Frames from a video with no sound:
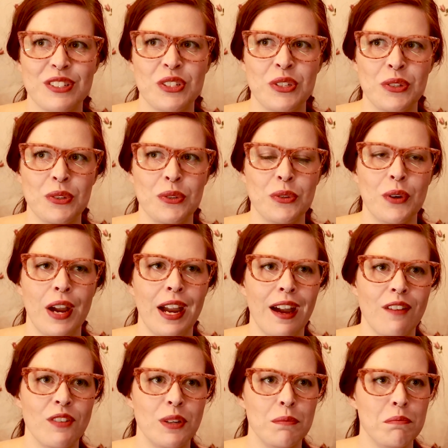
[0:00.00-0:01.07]
to
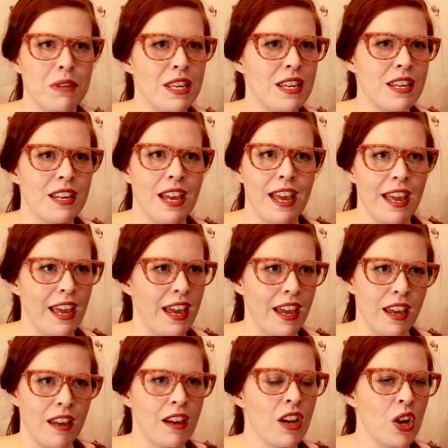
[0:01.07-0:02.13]
have it be
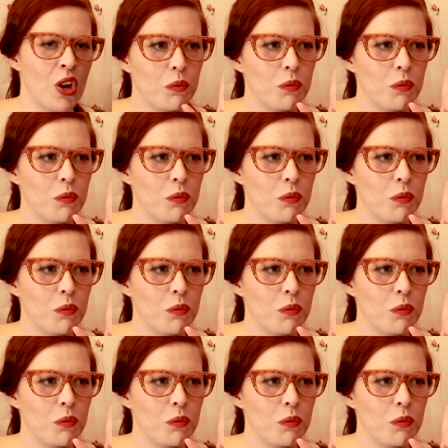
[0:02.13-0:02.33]
a